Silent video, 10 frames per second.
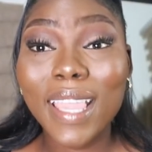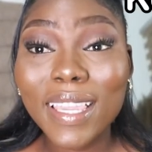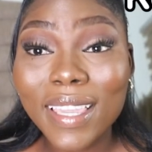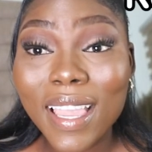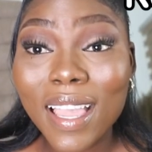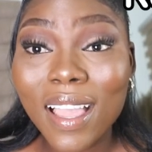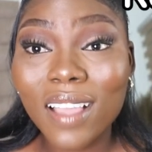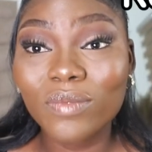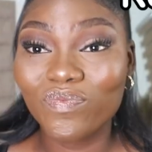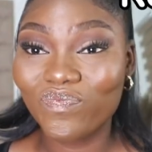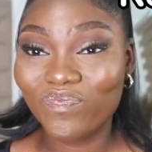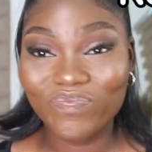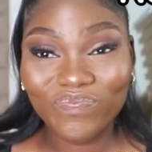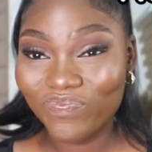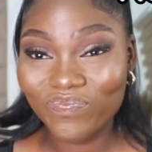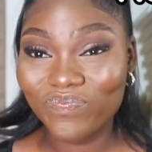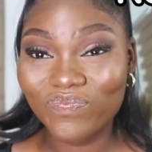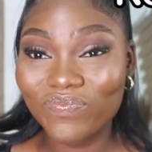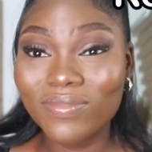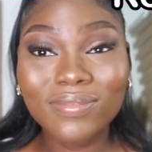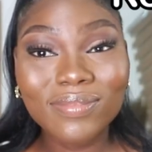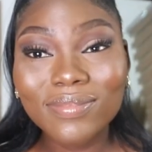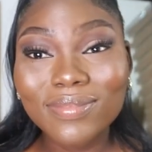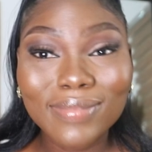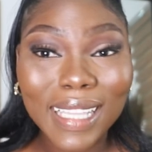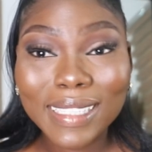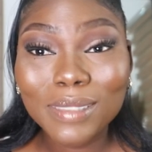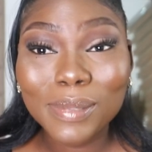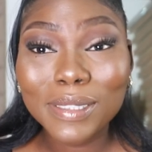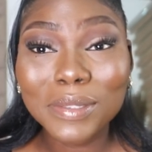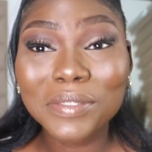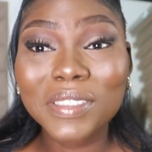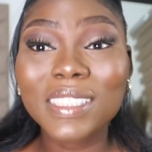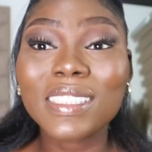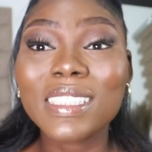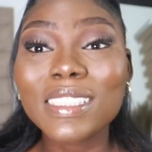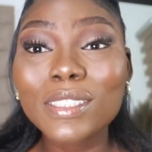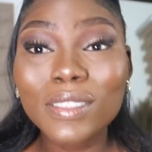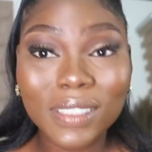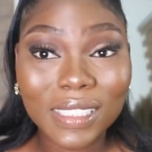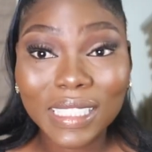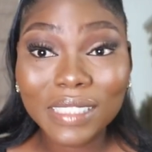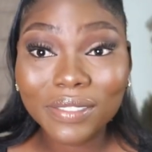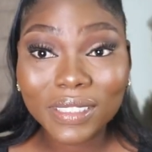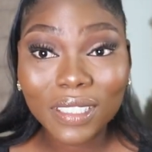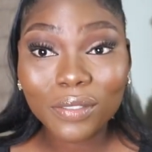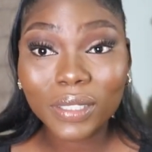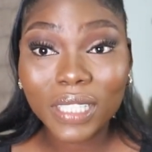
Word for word: Kenya nice place to visit you need an e-visa for